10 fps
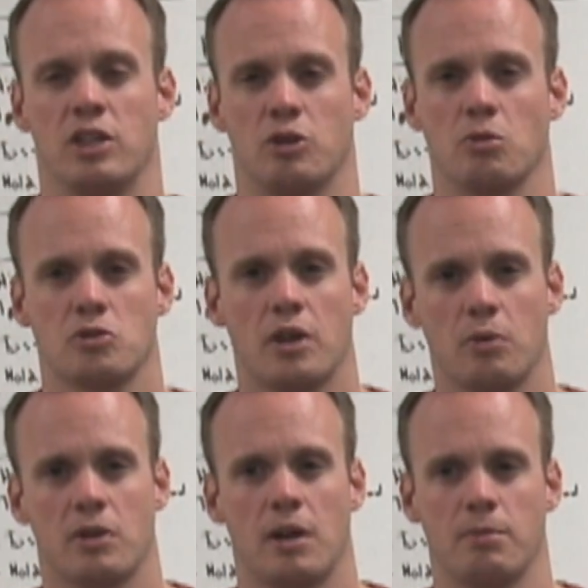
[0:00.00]
Don't try
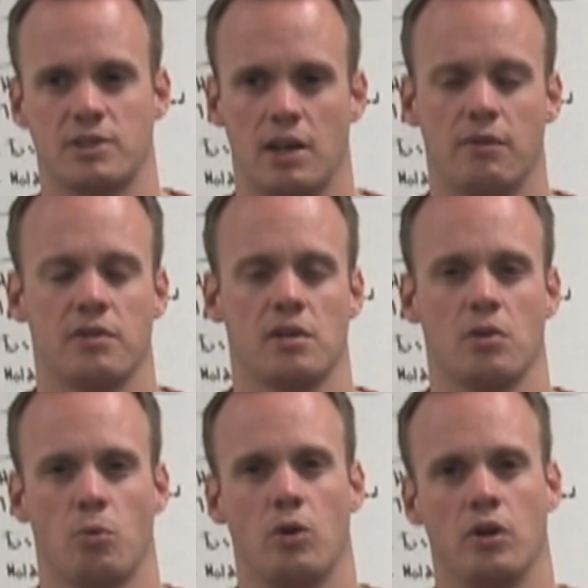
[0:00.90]
to accomplish
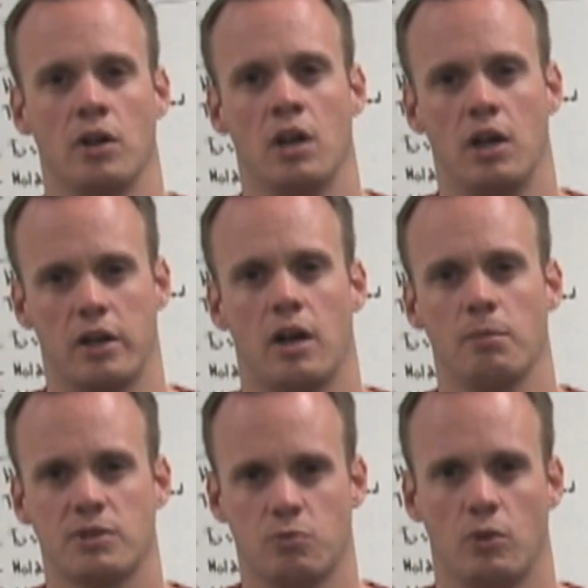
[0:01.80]
everything in the world.
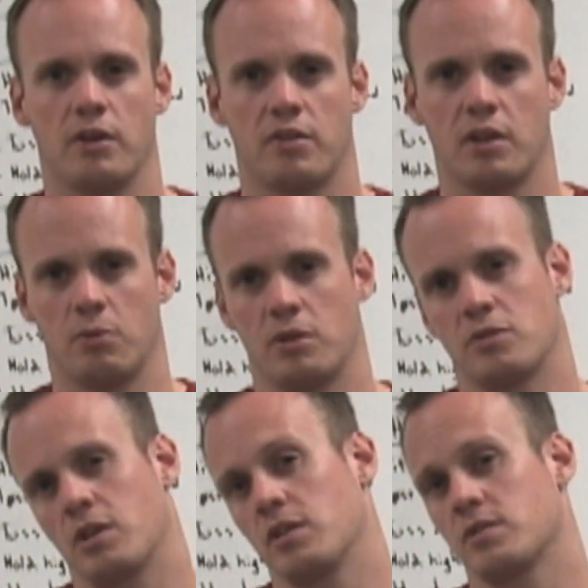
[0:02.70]
Accomplish one thing when
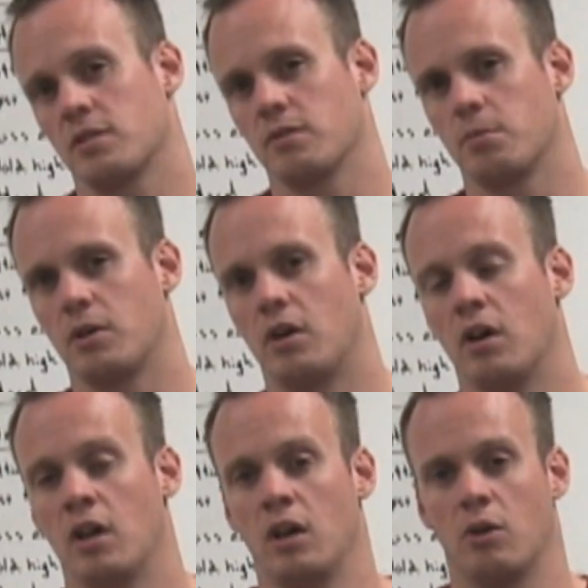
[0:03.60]
you're trying to serve the
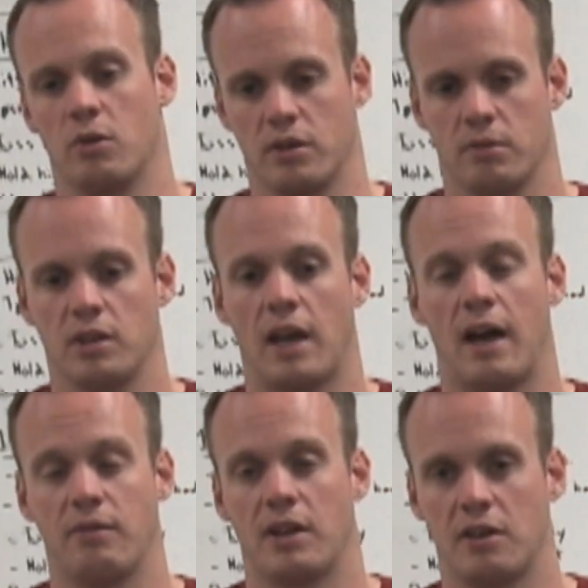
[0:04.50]
ball, or you
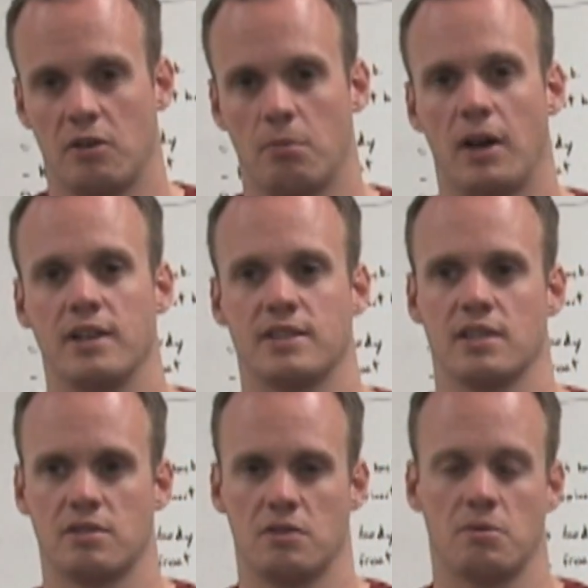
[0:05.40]
have that in your
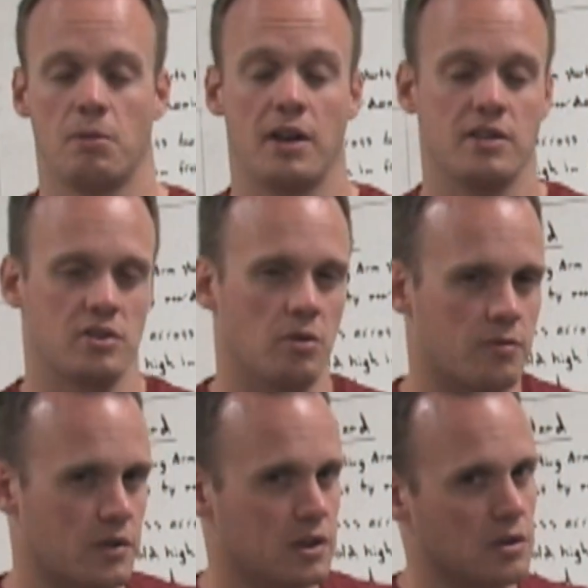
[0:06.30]
mindset so that your mind doesn't go
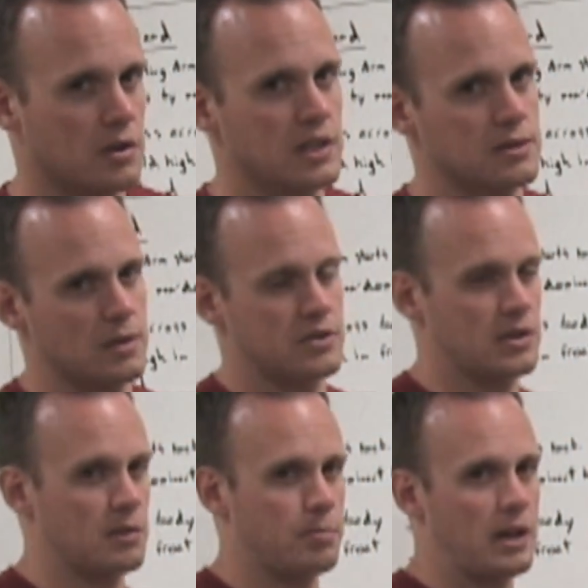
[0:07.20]
freaking crazy about
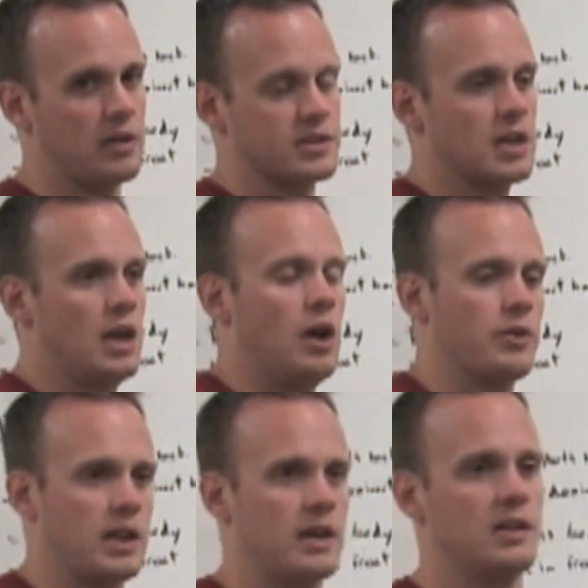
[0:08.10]
trying to balance.
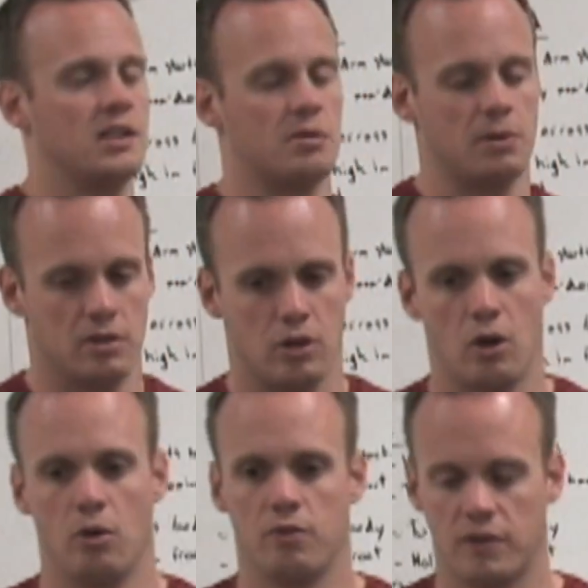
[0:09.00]
Okay, I need to be
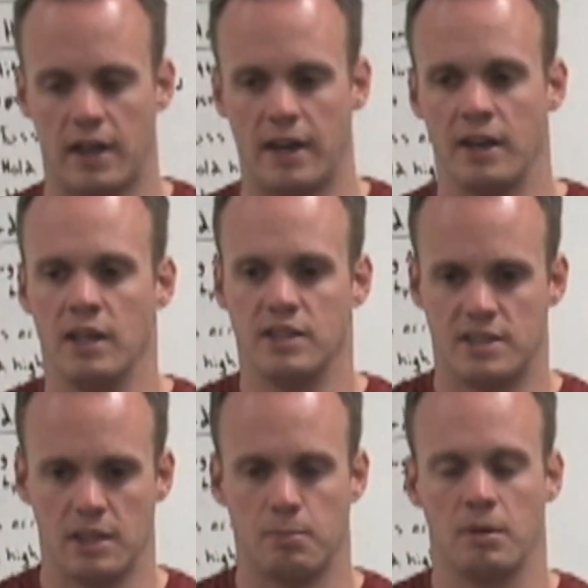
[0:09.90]
low, flat,
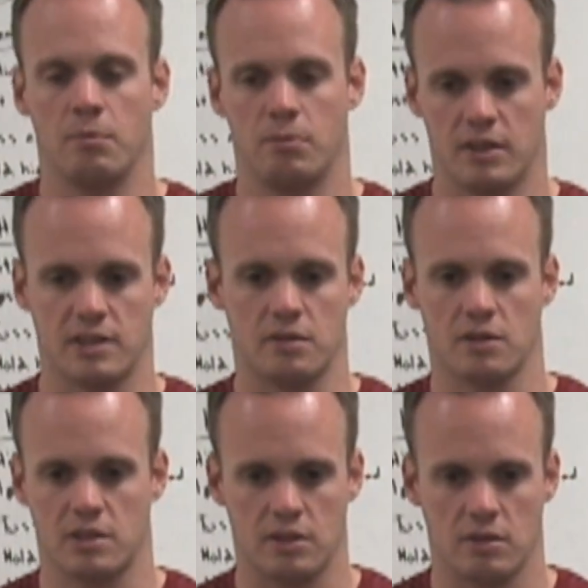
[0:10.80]
deep,
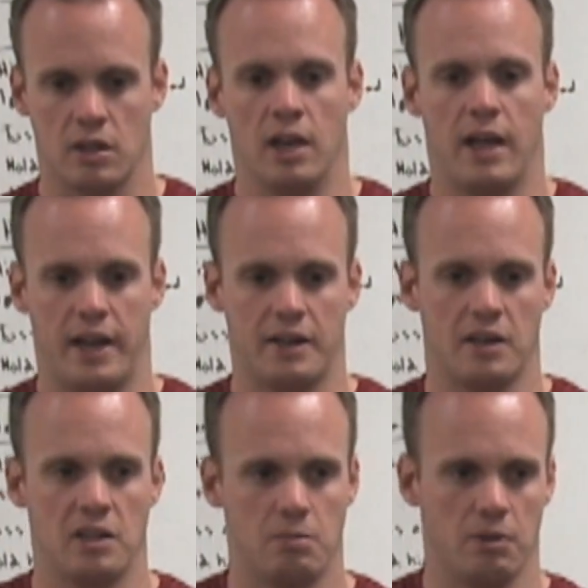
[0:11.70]
etc., and
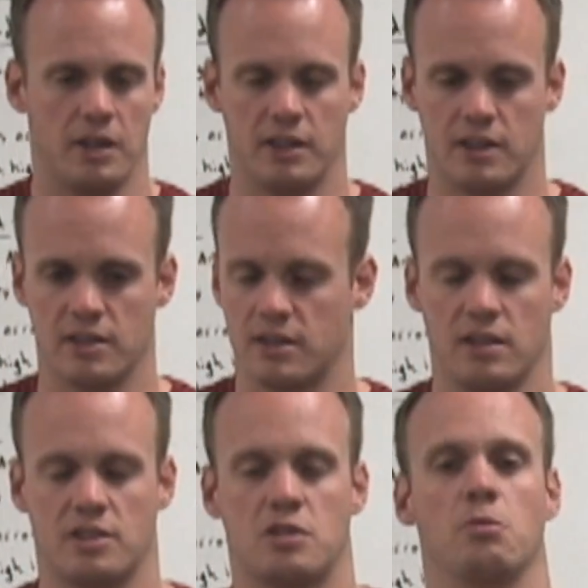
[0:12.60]
I need to be able to hit this.
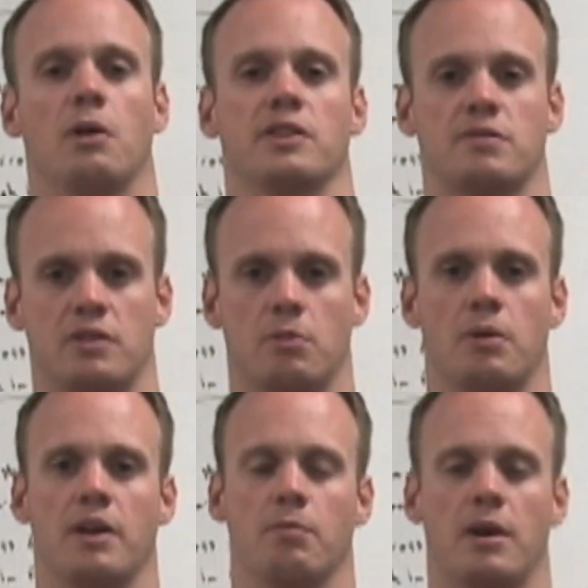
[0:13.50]
It's too much for your
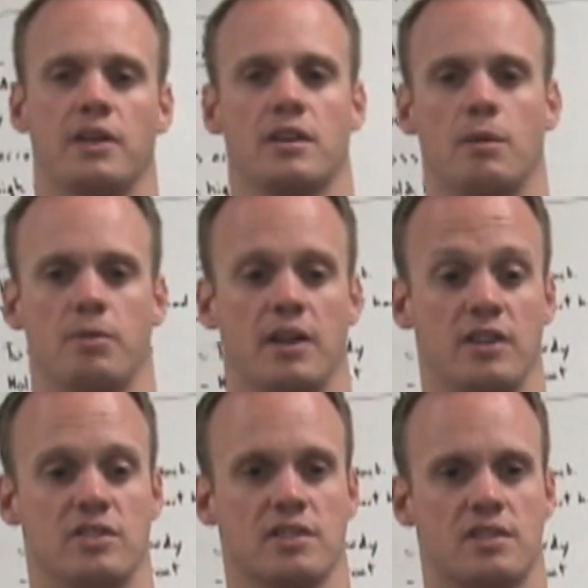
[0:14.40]
mind to
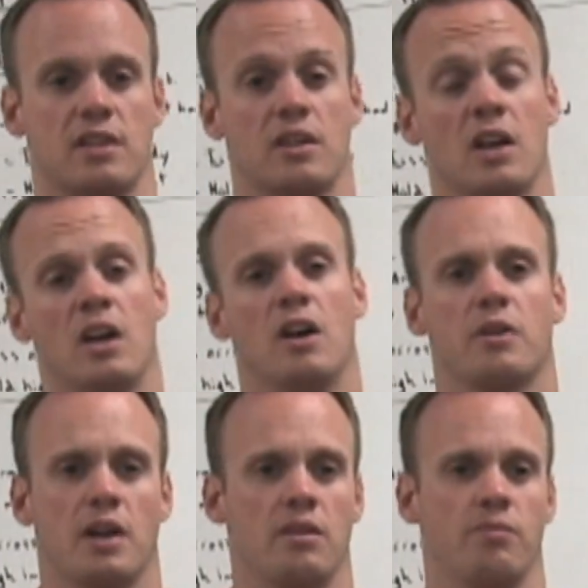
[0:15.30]
comprehend. Just think,
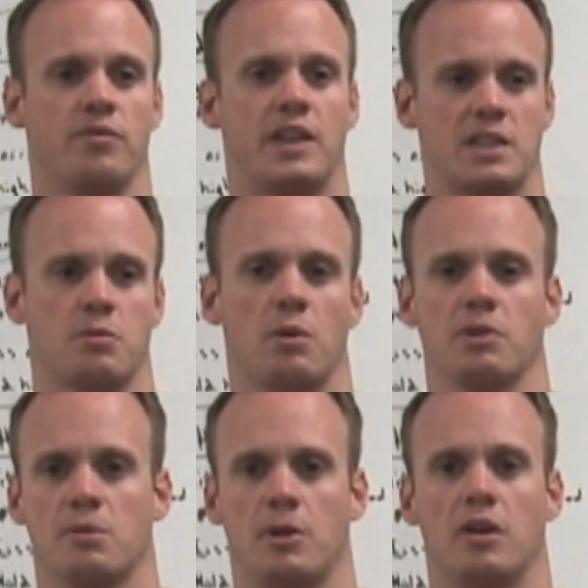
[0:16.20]
okay, that's where I
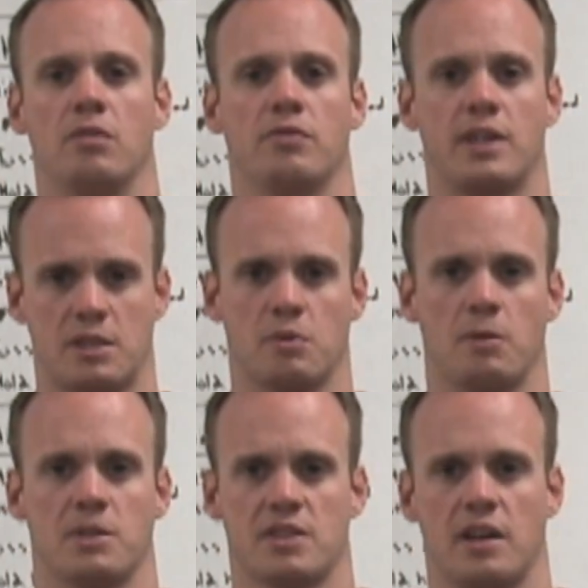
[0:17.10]
want the ball. That's what
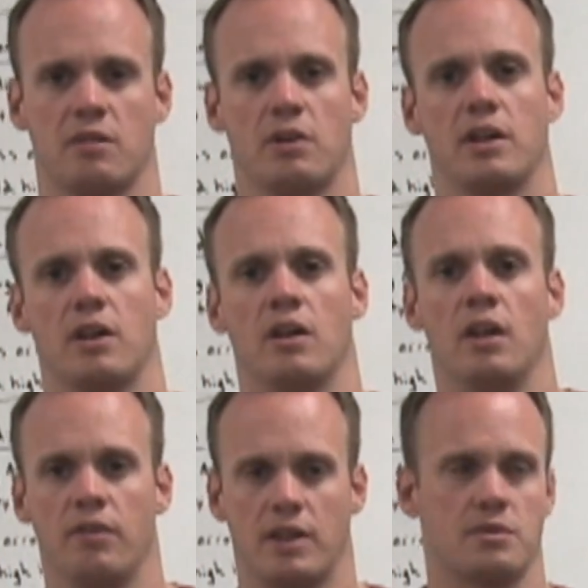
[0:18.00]
I'm deciding right now.
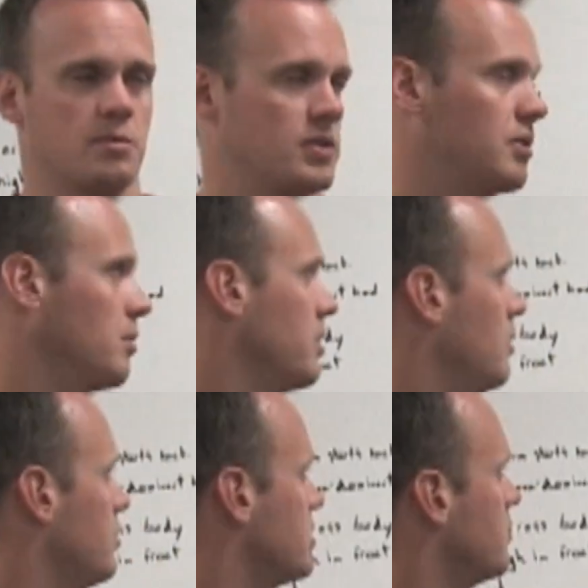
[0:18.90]
That's what I'm trying to
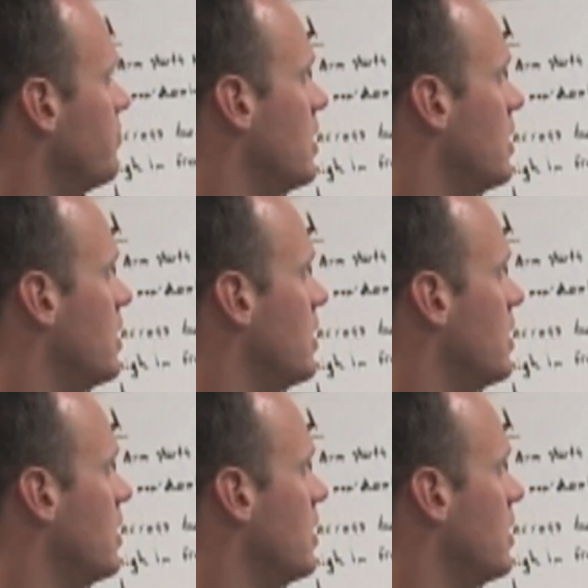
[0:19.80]
accomplish.